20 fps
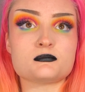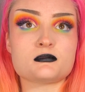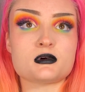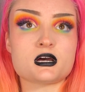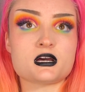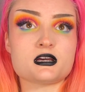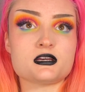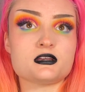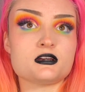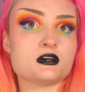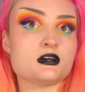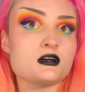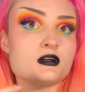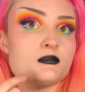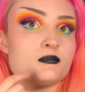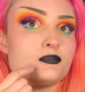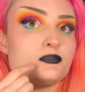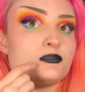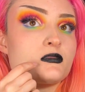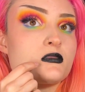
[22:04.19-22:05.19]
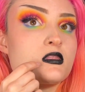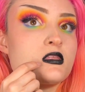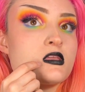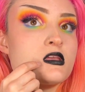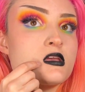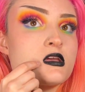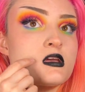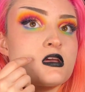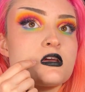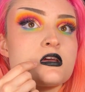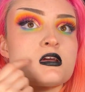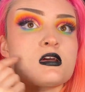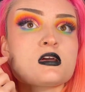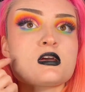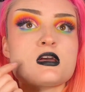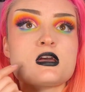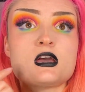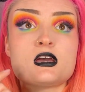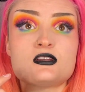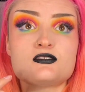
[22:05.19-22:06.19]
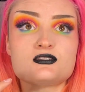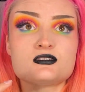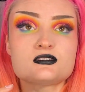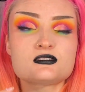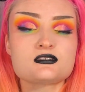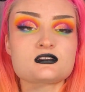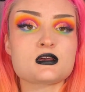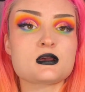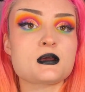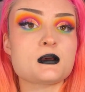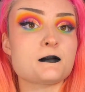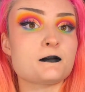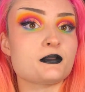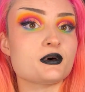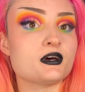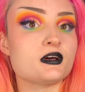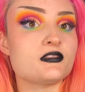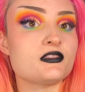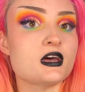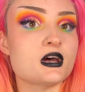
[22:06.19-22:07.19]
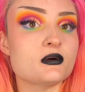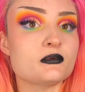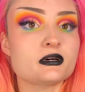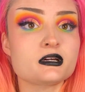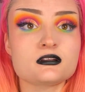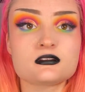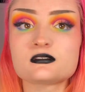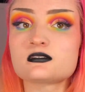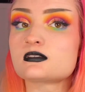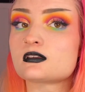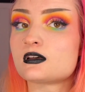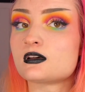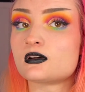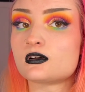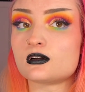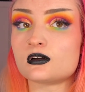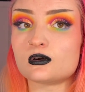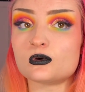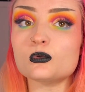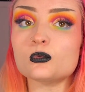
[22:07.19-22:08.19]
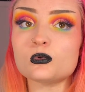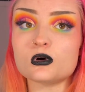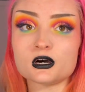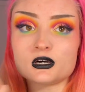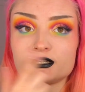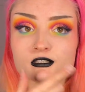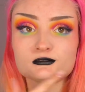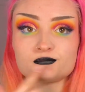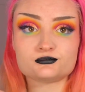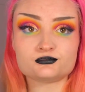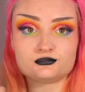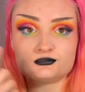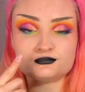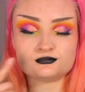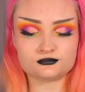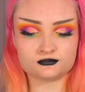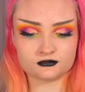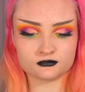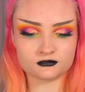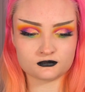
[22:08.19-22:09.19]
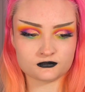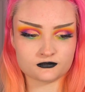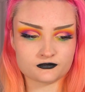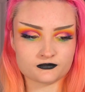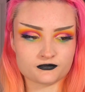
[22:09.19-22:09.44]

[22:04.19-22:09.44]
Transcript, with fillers: my um, edges, but that was one